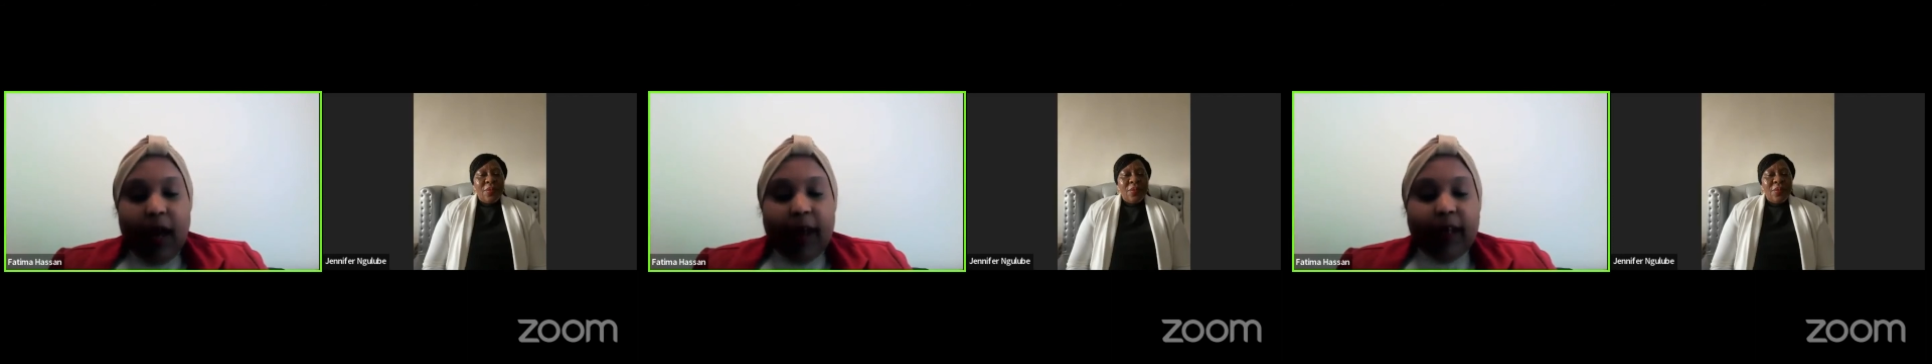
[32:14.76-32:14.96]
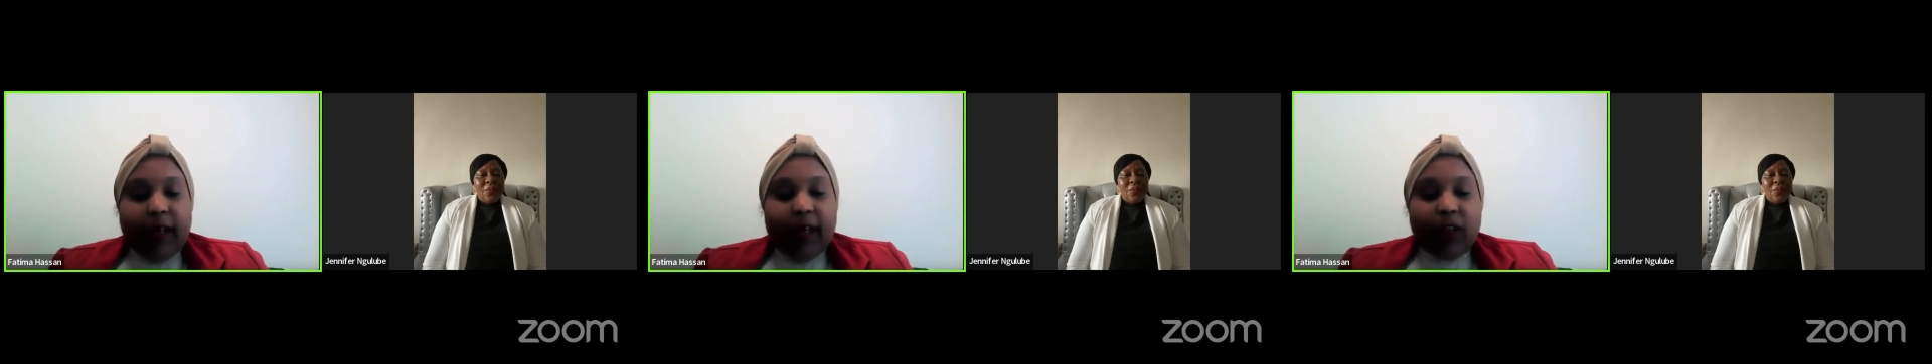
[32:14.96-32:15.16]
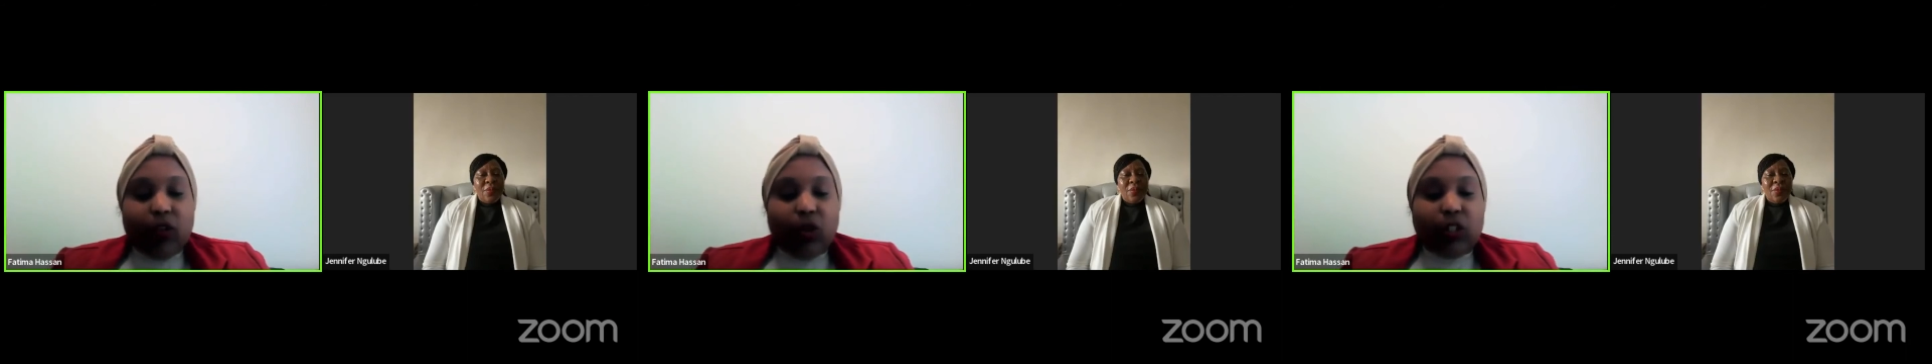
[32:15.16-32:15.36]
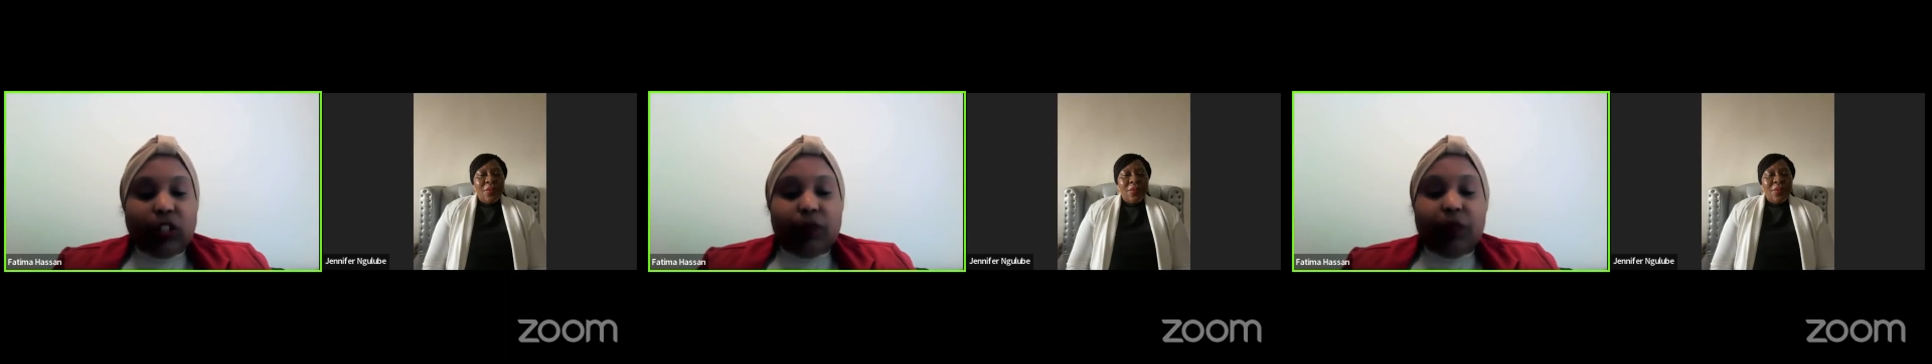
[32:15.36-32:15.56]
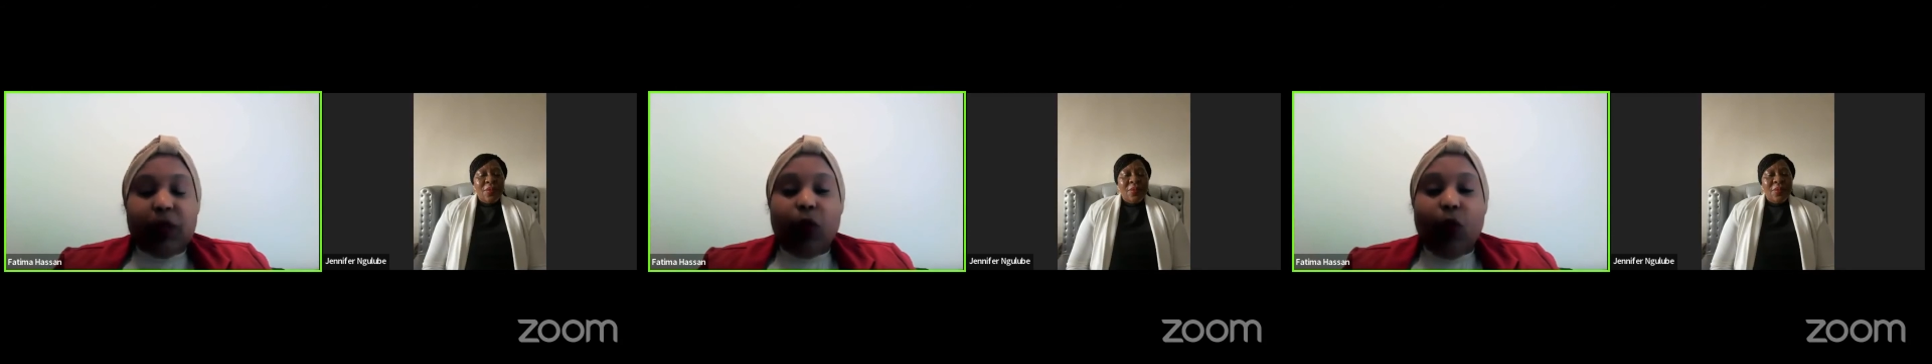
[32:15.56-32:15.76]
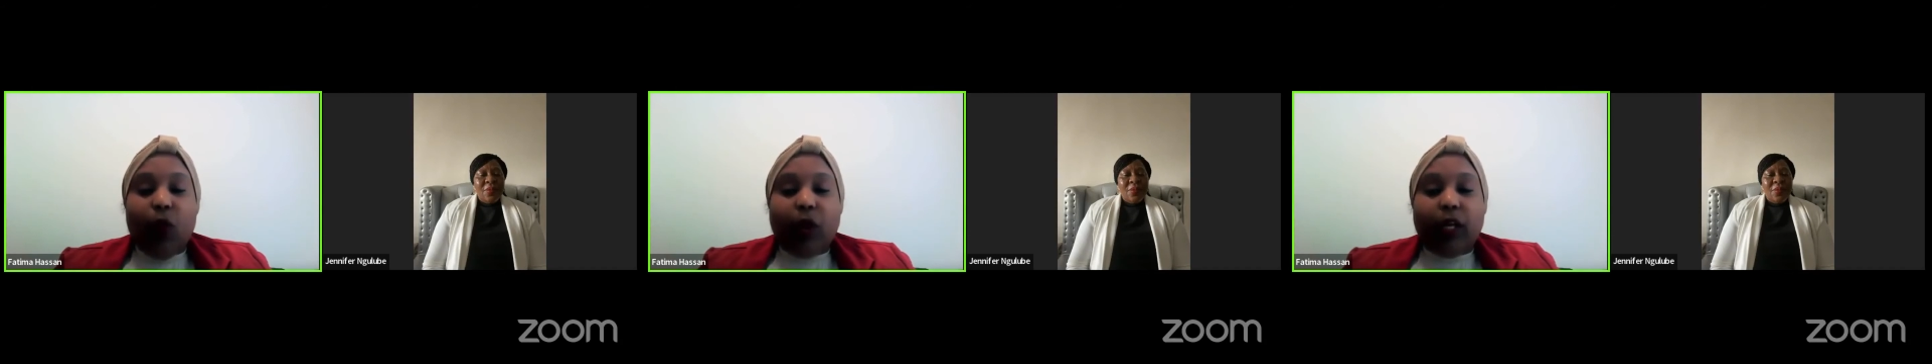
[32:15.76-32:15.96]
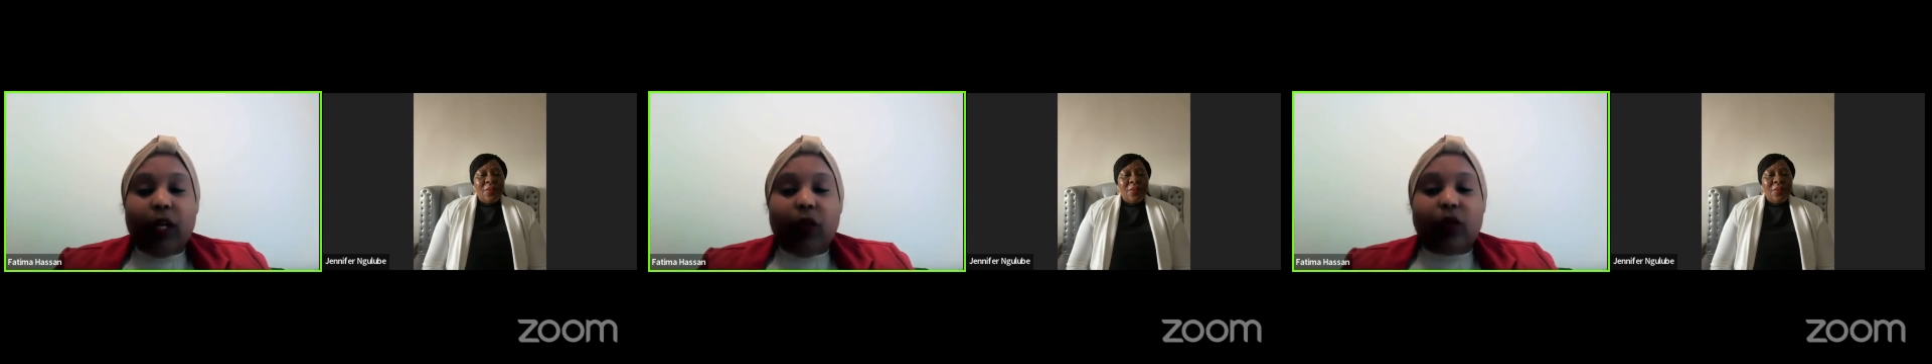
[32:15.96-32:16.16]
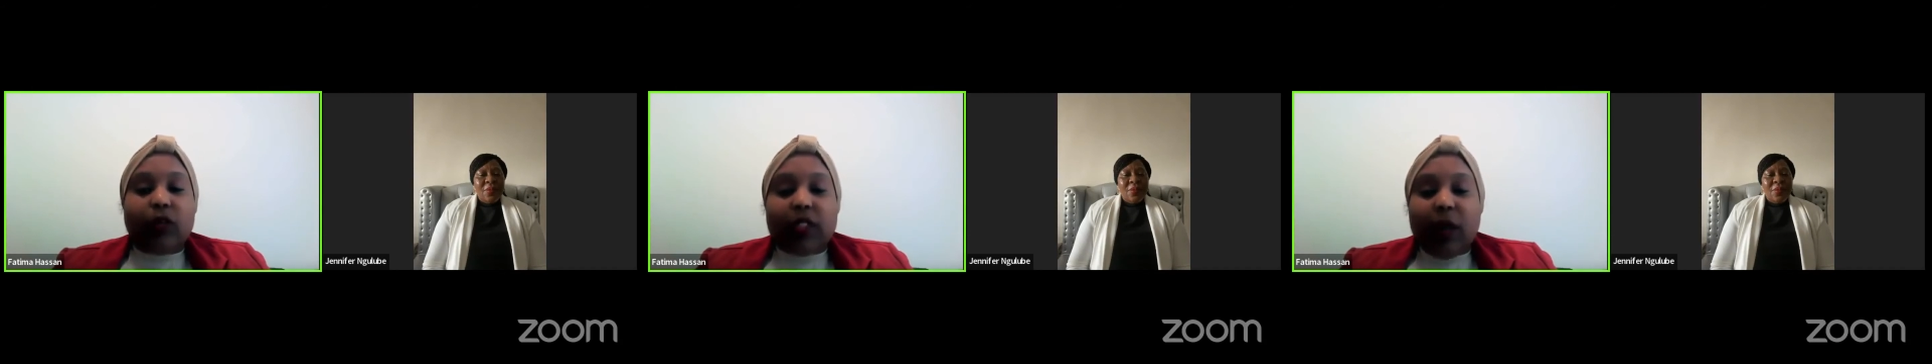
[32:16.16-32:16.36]
I cannot be
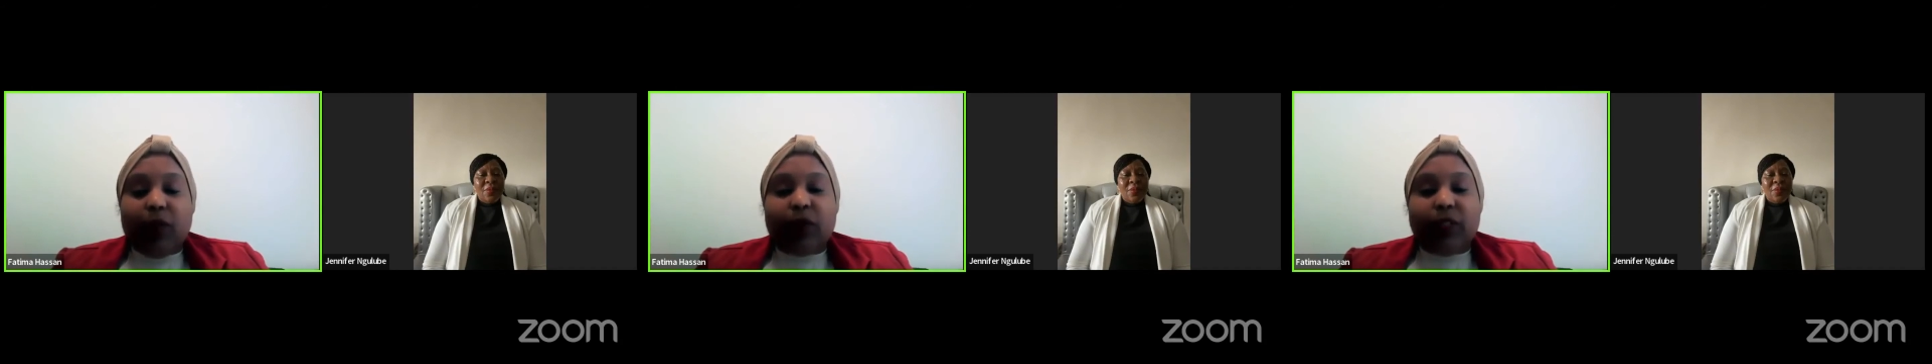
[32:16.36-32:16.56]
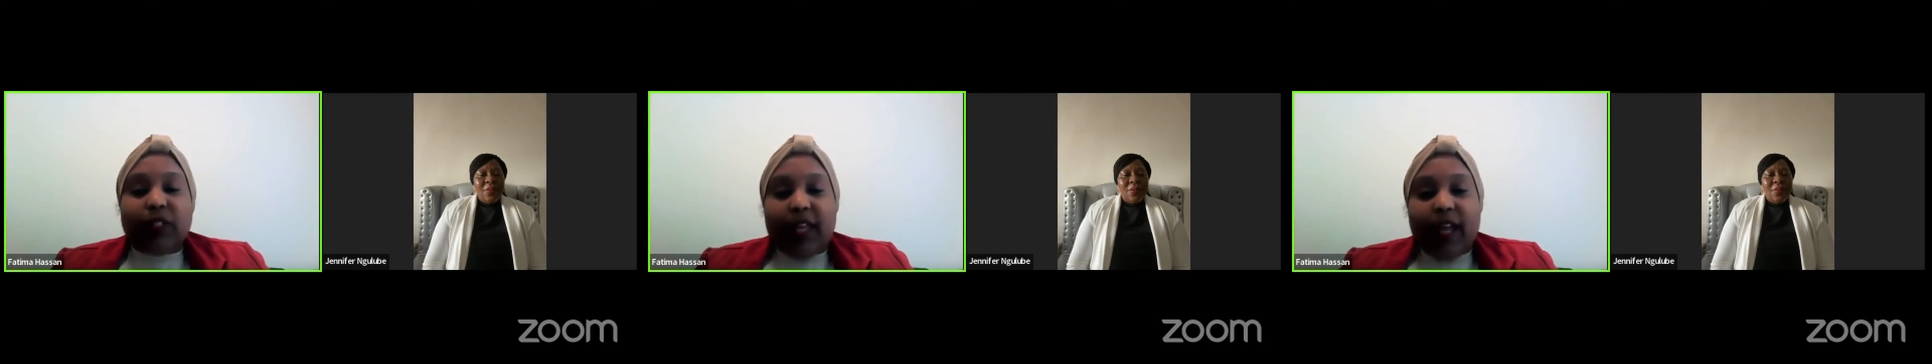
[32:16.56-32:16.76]
walking on someone